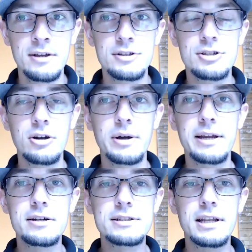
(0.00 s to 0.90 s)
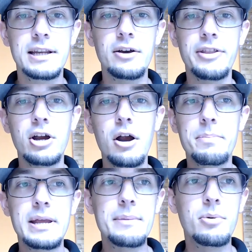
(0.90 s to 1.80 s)
So here's the deal. There are
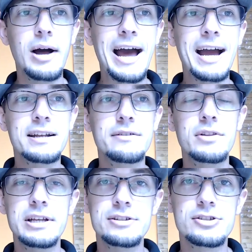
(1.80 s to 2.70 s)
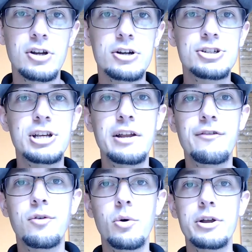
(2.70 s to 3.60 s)
people actively searching
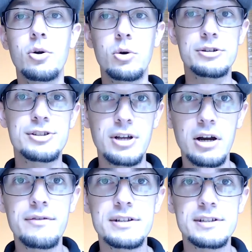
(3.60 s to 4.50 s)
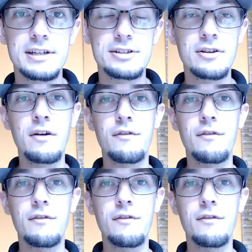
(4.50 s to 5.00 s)
for your services,